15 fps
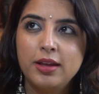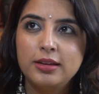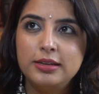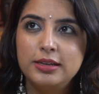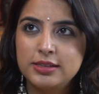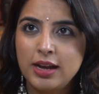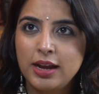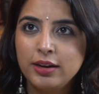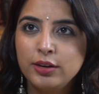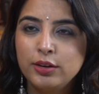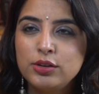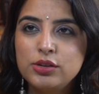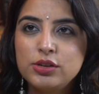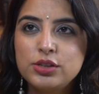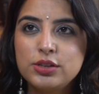
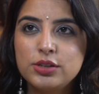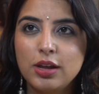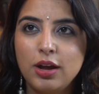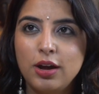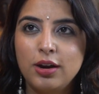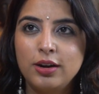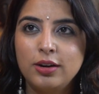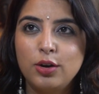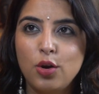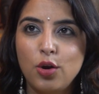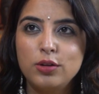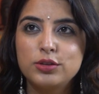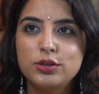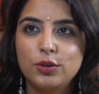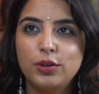Desires are
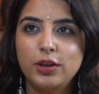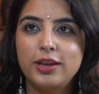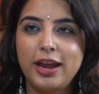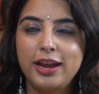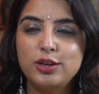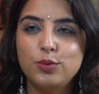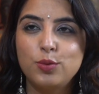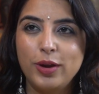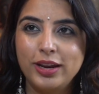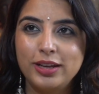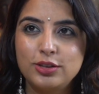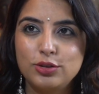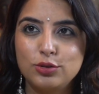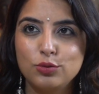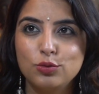also the gateway
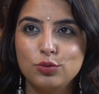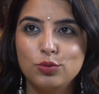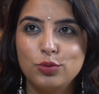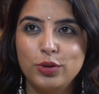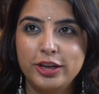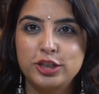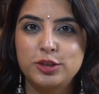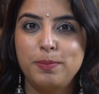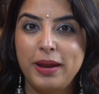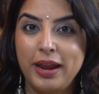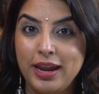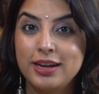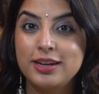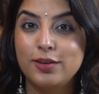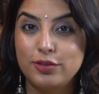to
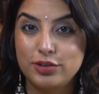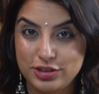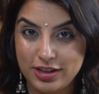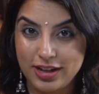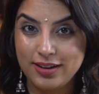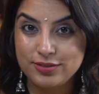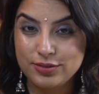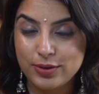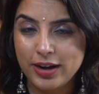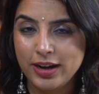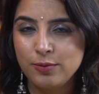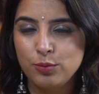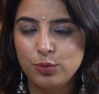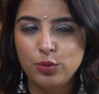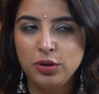expand ourselves, right?
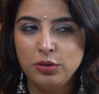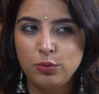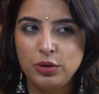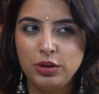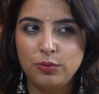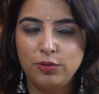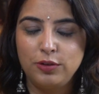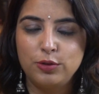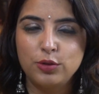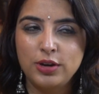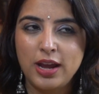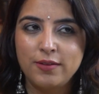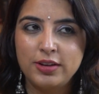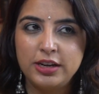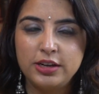If we don't
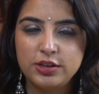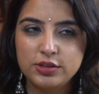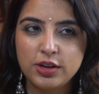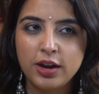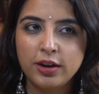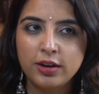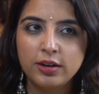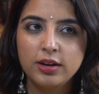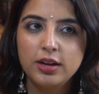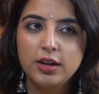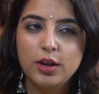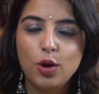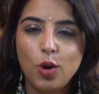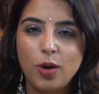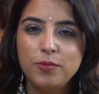have any desire,
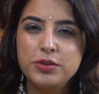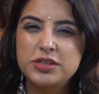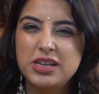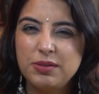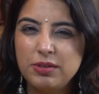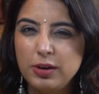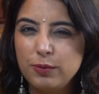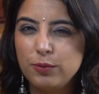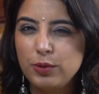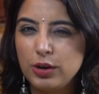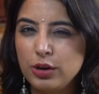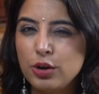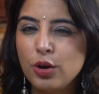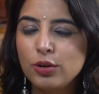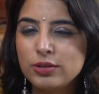obviously we'll
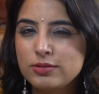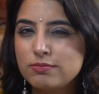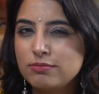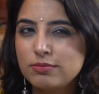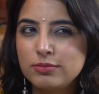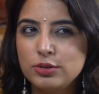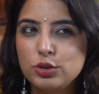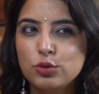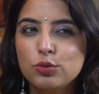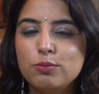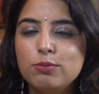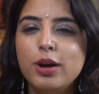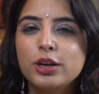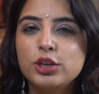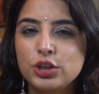not do
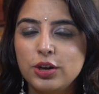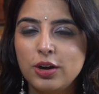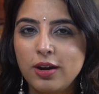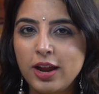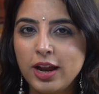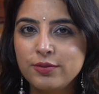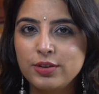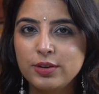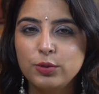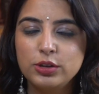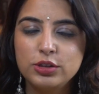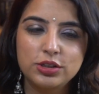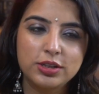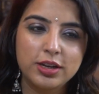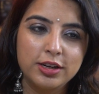much in our life and we'll
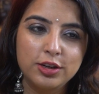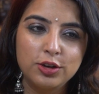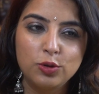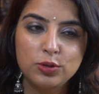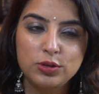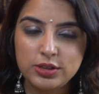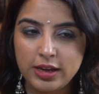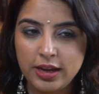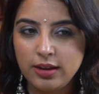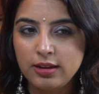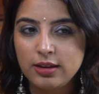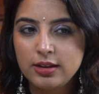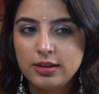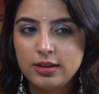just continue to stay